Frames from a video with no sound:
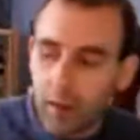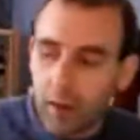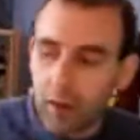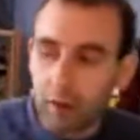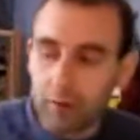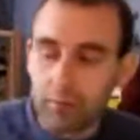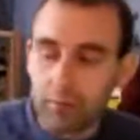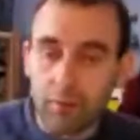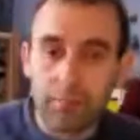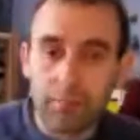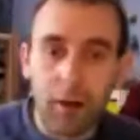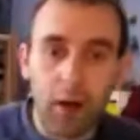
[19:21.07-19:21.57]
I've
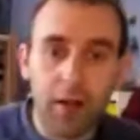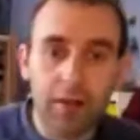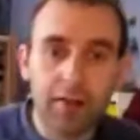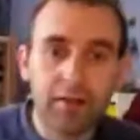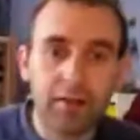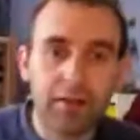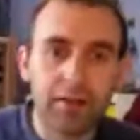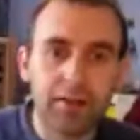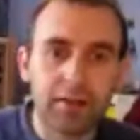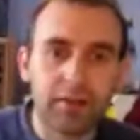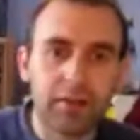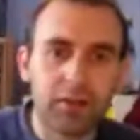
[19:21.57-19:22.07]
got
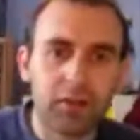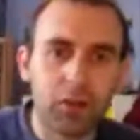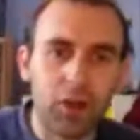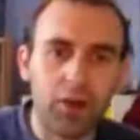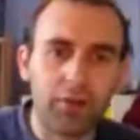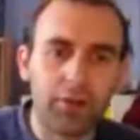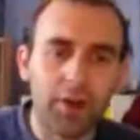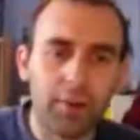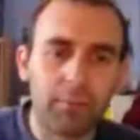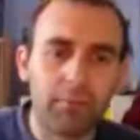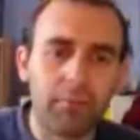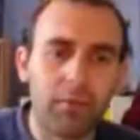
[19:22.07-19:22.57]
reminders and sort
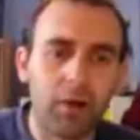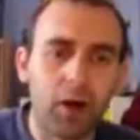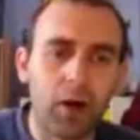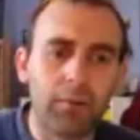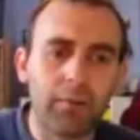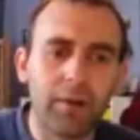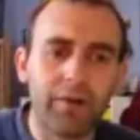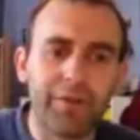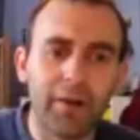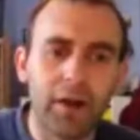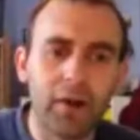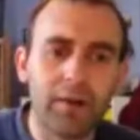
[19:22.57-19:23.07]
of um, on
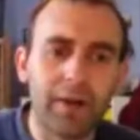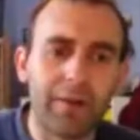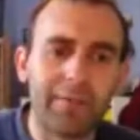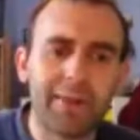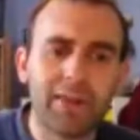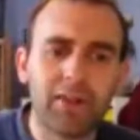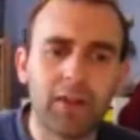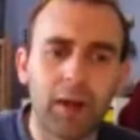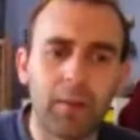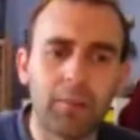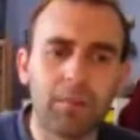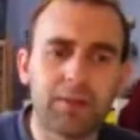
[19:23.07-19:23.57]
the phone every
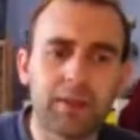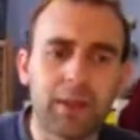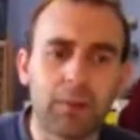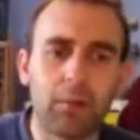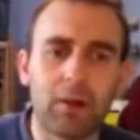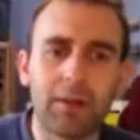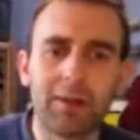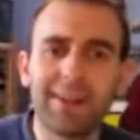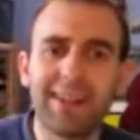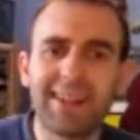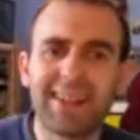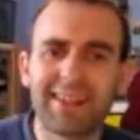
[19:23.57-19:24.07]
time
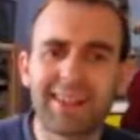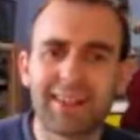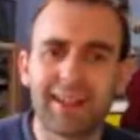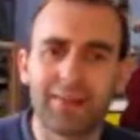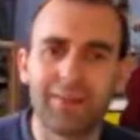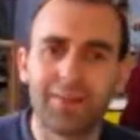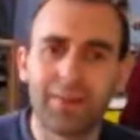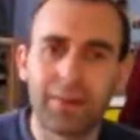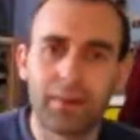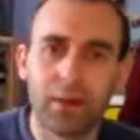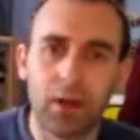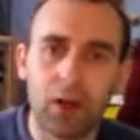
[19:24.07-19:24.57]
someone lists
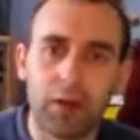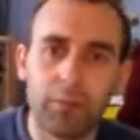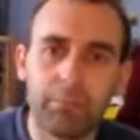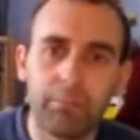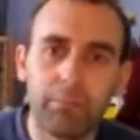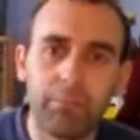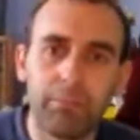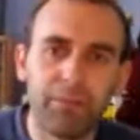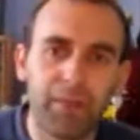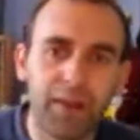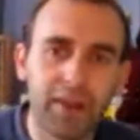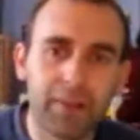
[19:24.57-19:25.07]
something
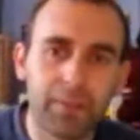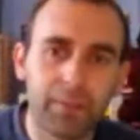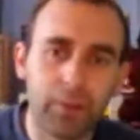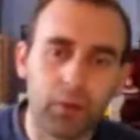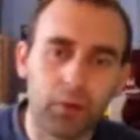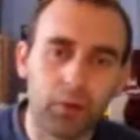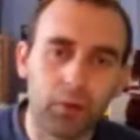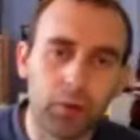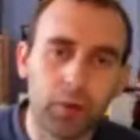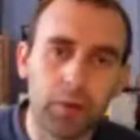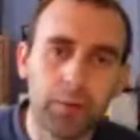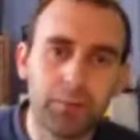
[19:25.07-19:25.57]
on Facebook
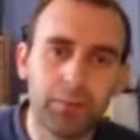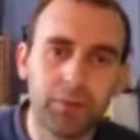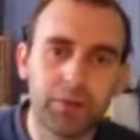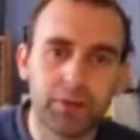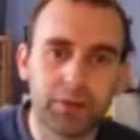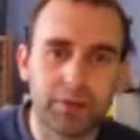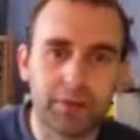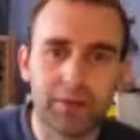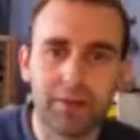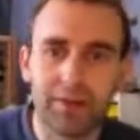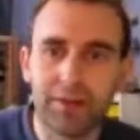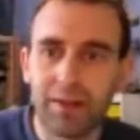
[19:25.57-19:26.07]
groups
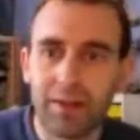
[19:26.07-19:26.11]
and